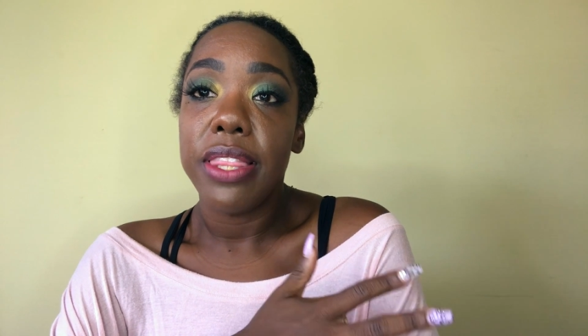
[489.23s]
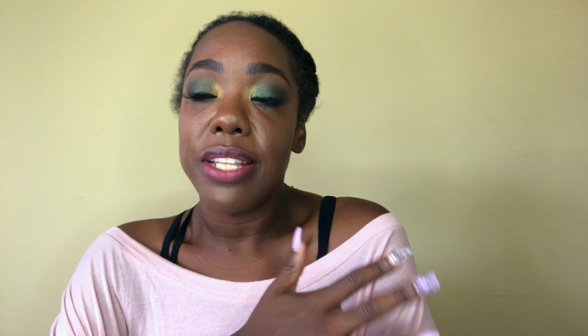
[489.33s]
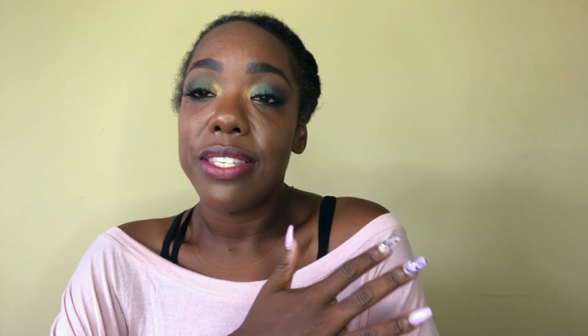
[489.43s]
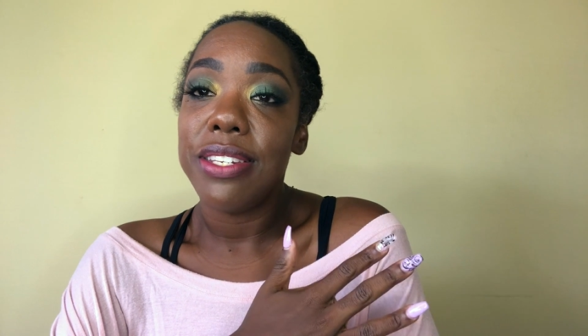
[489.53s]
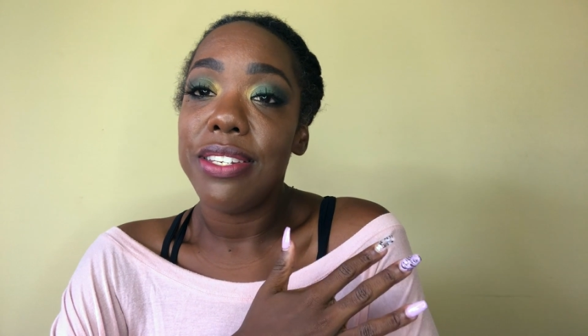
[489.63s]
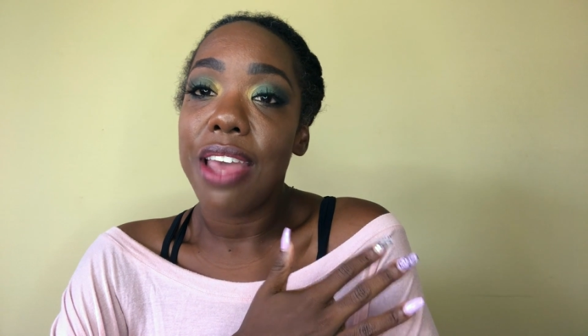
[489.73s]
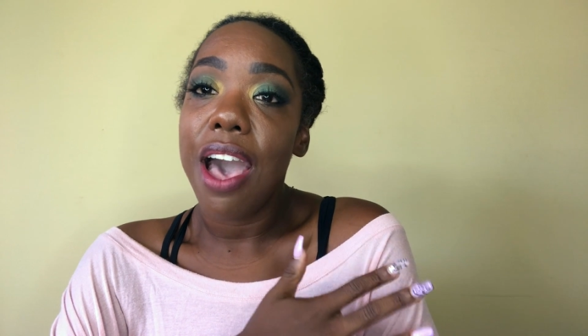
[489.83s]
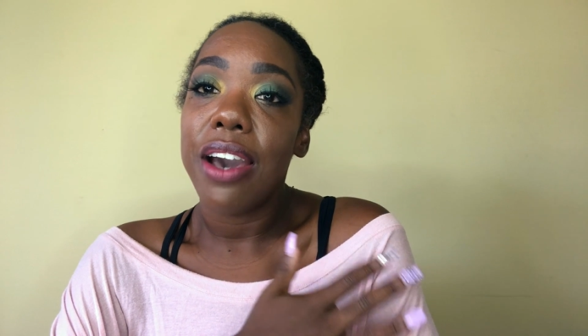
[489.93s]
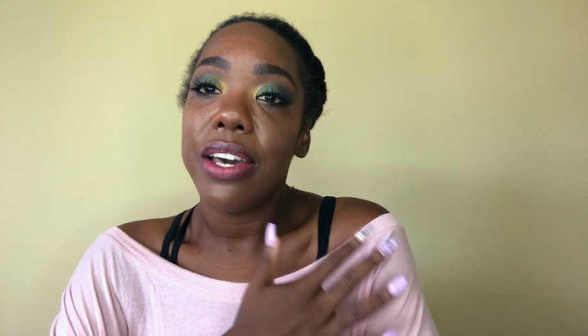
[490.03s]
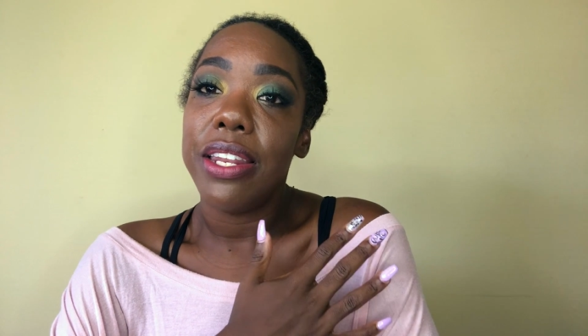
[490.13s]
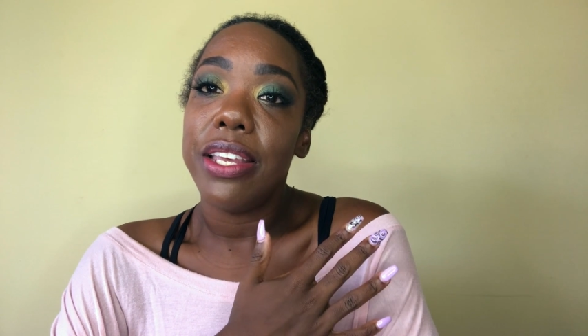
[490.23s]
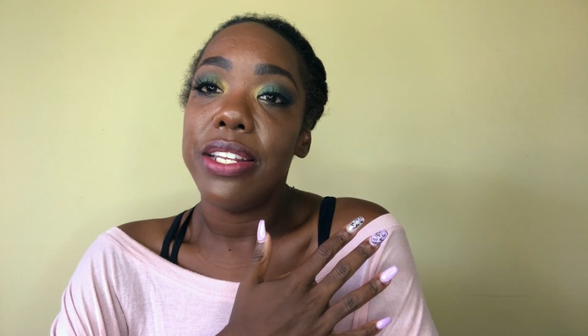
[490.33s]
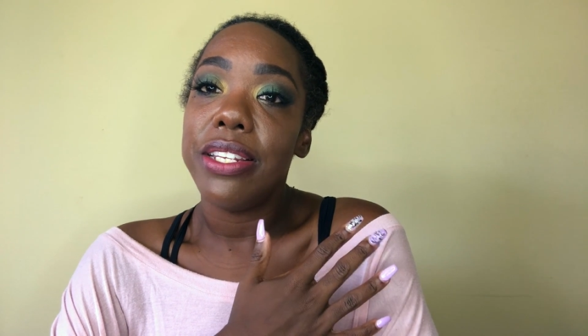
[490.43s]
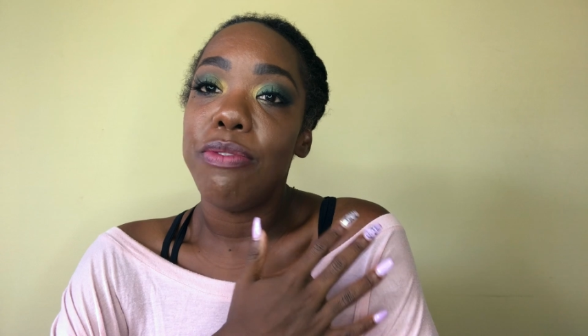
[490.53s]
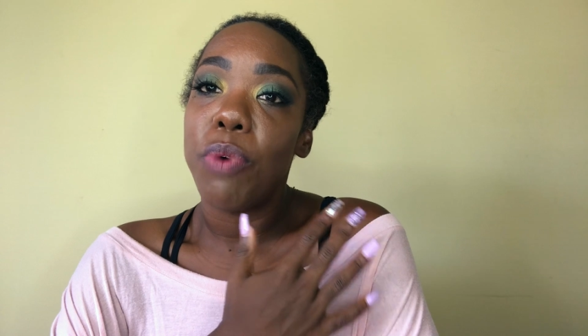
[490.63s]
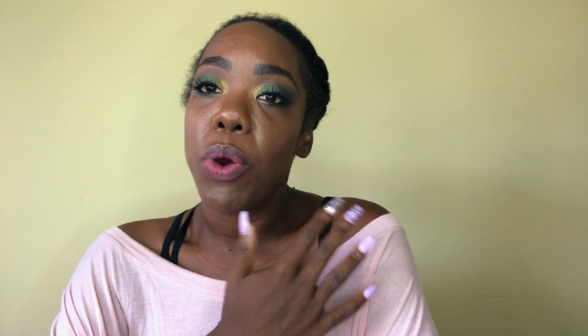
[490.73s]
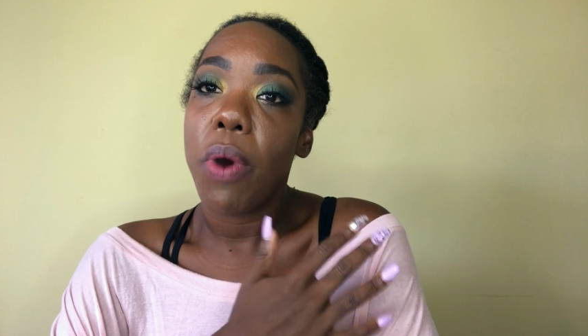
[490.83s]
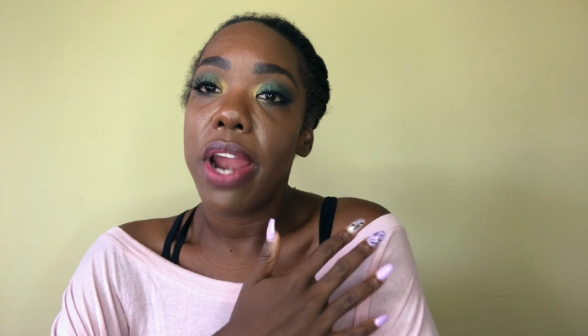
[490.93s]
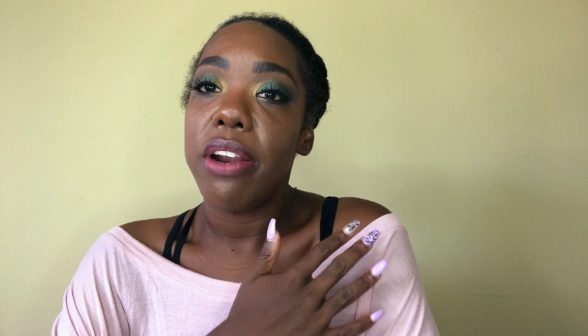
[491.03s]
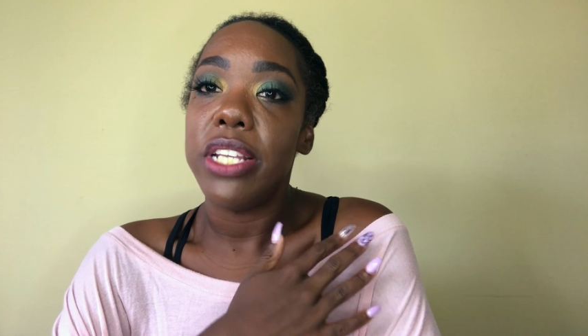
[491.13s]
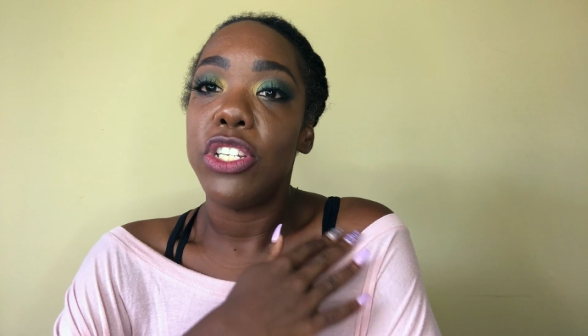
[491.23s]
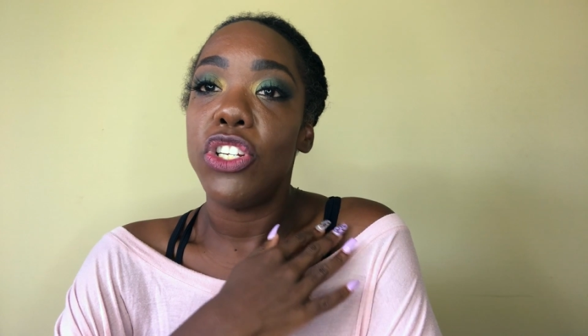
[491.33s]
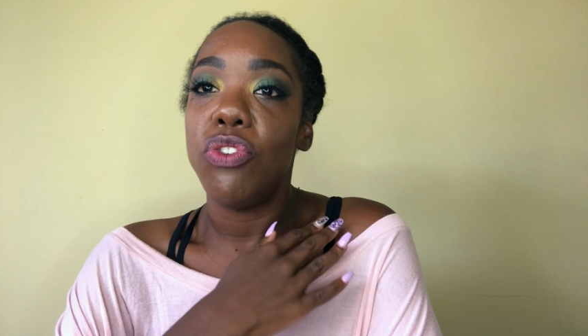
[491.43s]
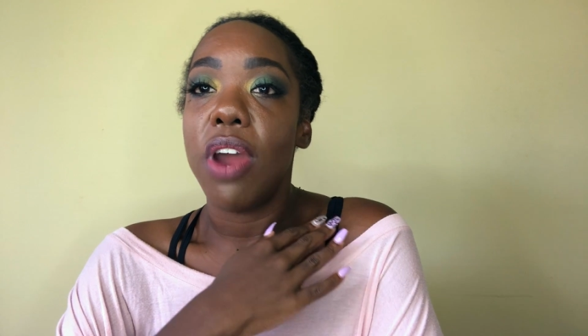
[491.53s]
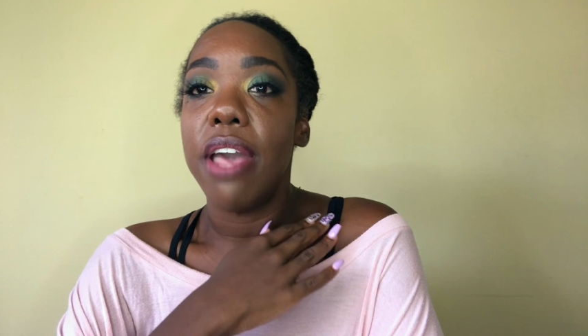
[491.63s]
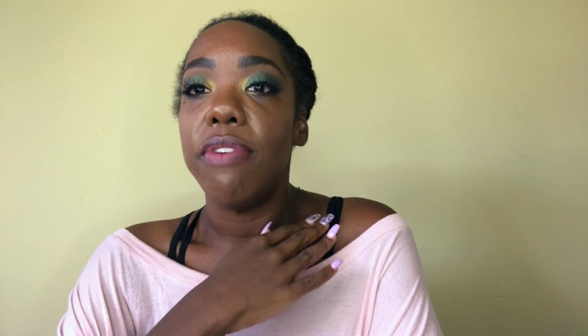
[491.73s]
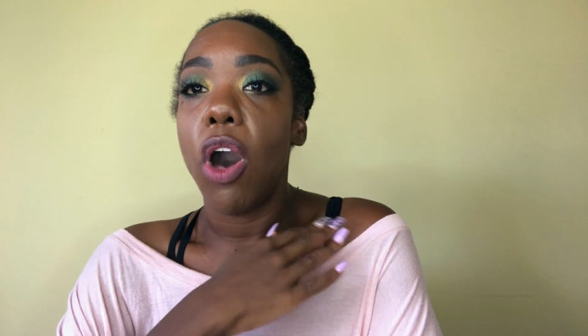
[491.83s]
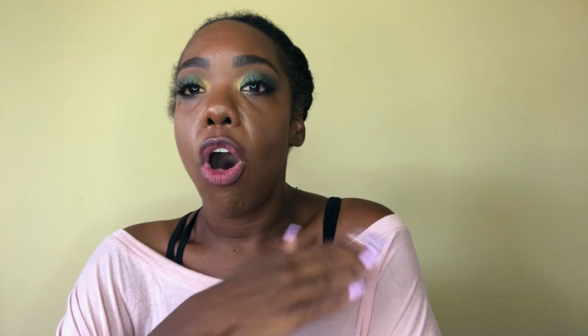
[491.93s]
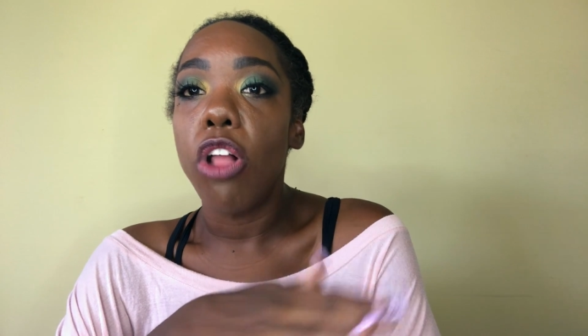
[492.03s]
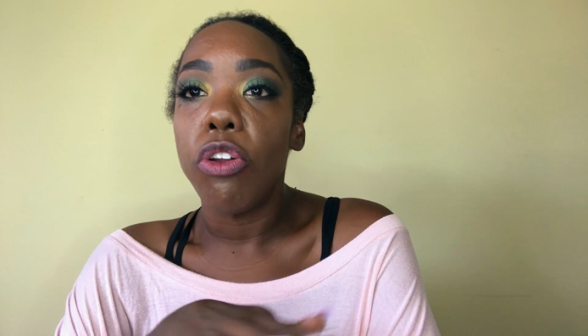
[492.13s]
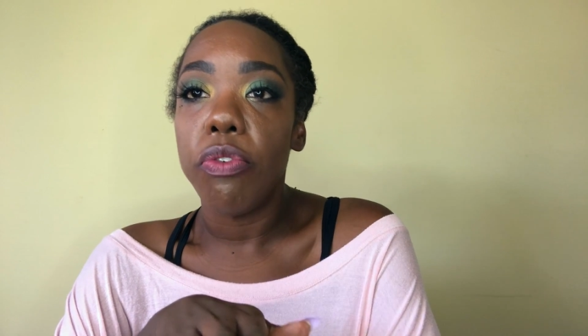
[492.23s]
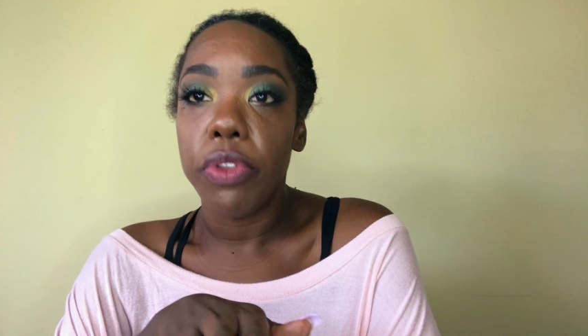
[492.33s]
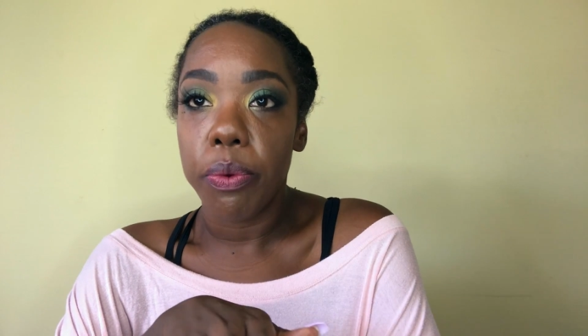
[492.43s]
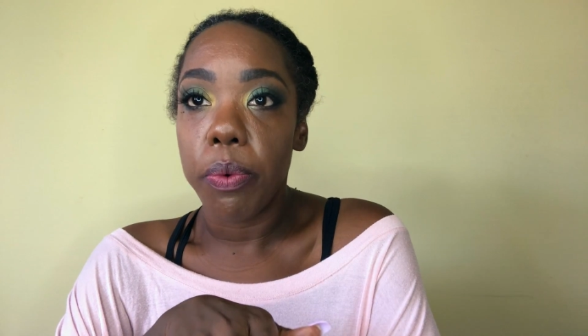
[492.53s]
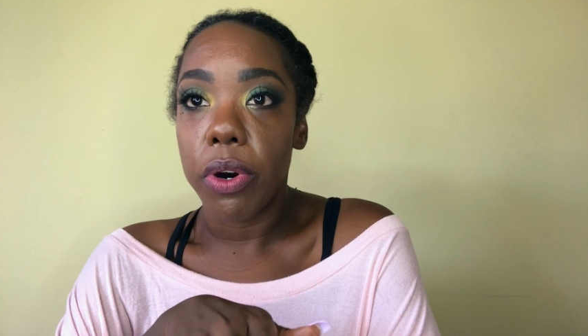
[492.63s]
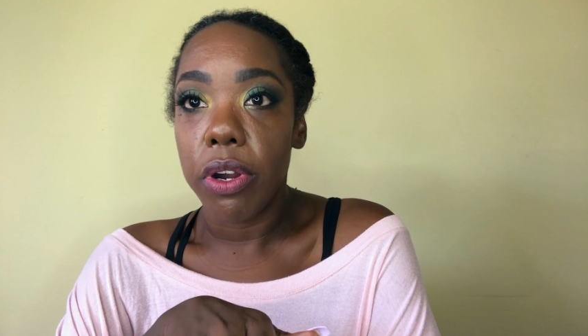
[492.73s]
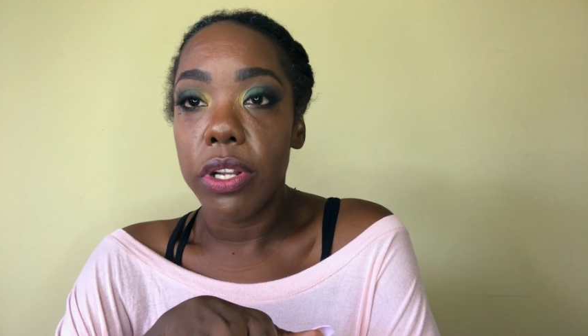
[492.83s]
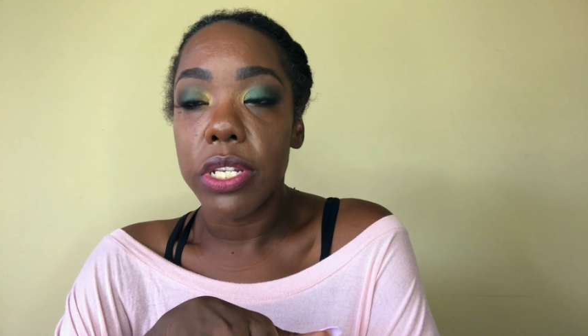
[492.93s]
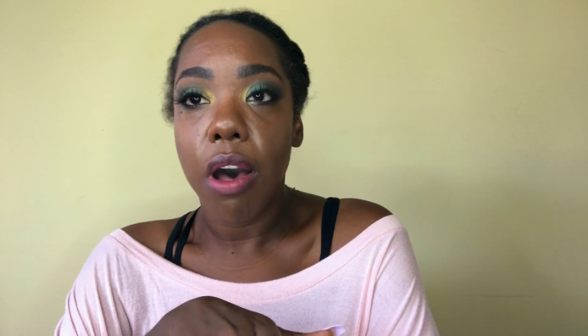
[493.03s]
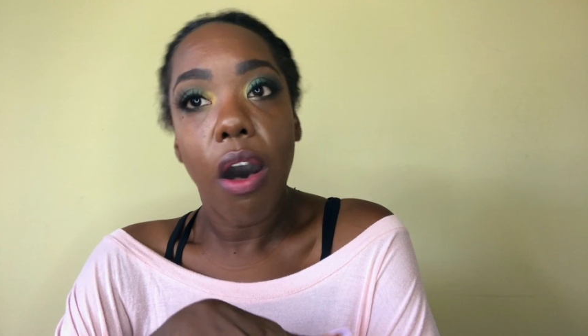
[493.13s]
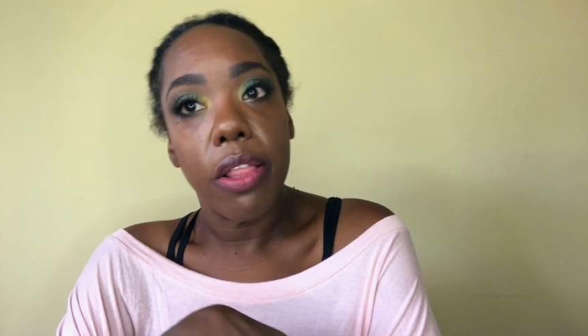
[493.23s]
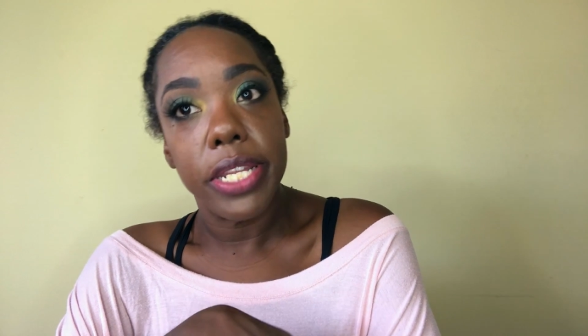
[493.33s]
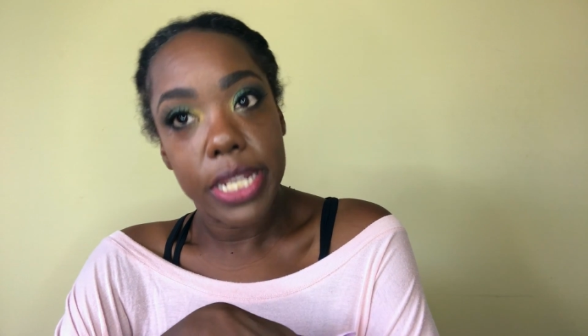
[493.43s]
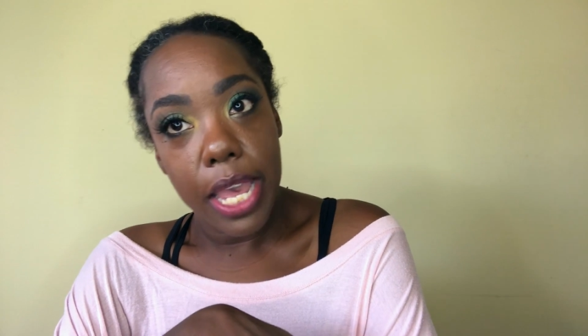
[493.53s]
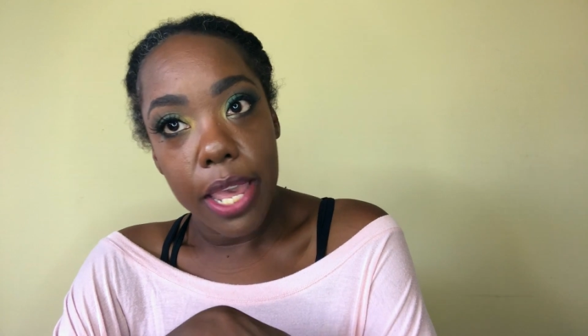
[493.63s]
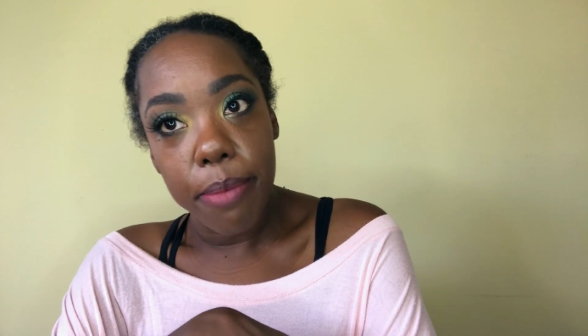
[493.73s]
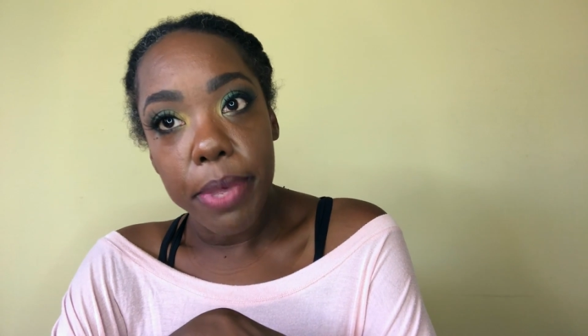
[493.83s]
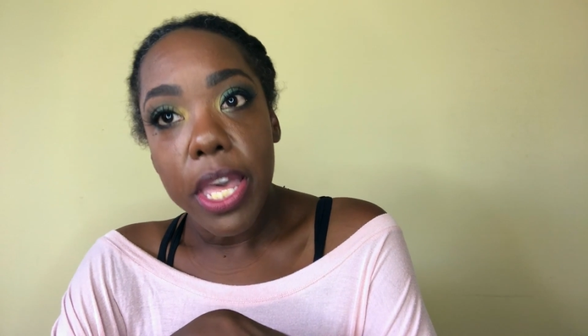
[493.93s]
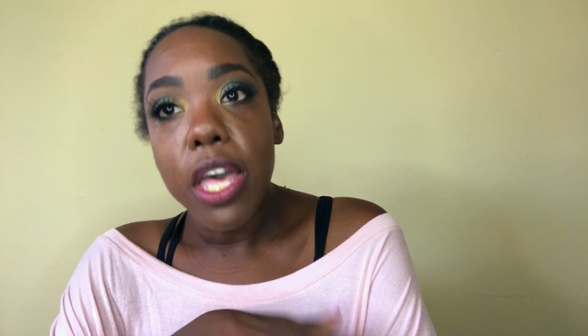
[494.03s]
that's not gonna require us to drive all over the world all the time.